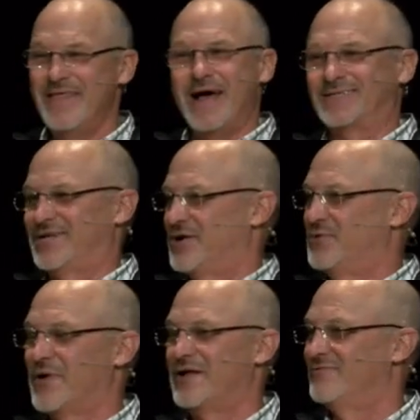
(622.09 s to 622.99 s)
That's a
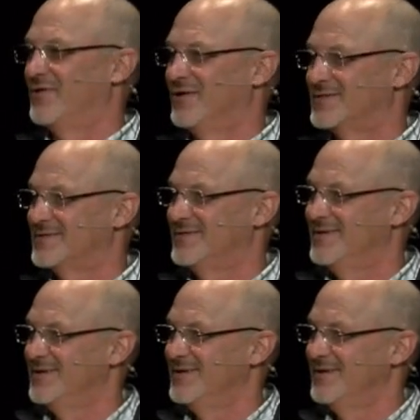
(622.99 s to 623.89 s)
great verse.
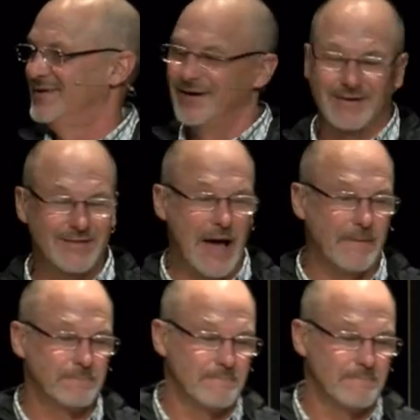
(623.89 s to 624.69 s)
Hear that.